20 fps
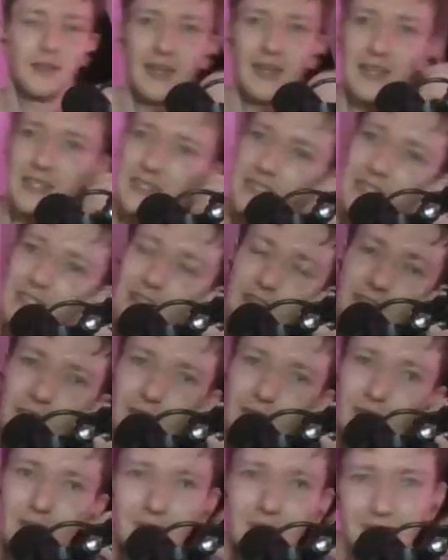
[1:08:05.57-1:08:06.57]

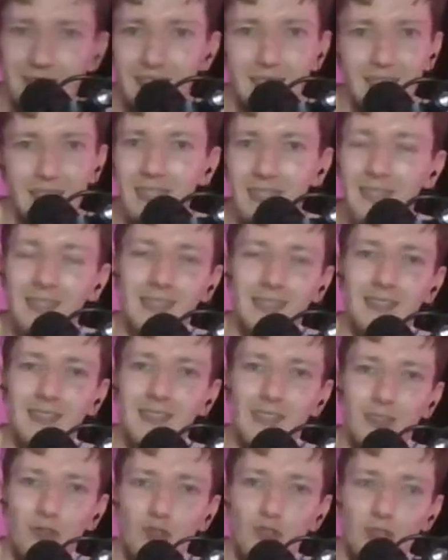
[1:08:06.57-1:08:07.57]

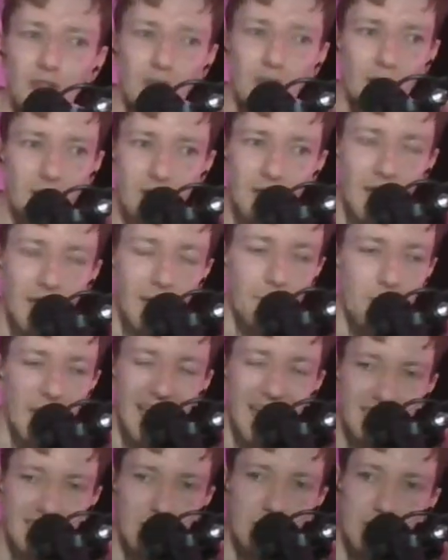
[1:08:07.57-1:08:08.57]
You're at
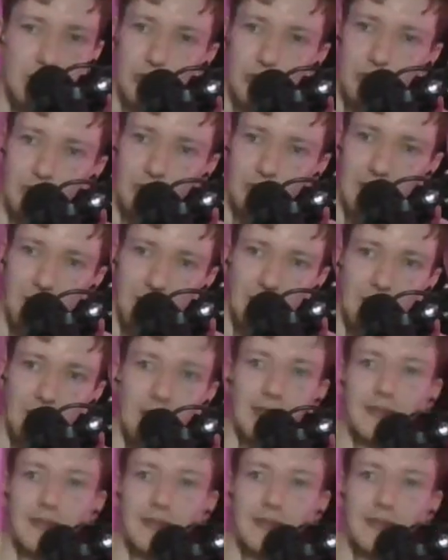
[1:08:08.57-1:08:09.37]
best a social democrat.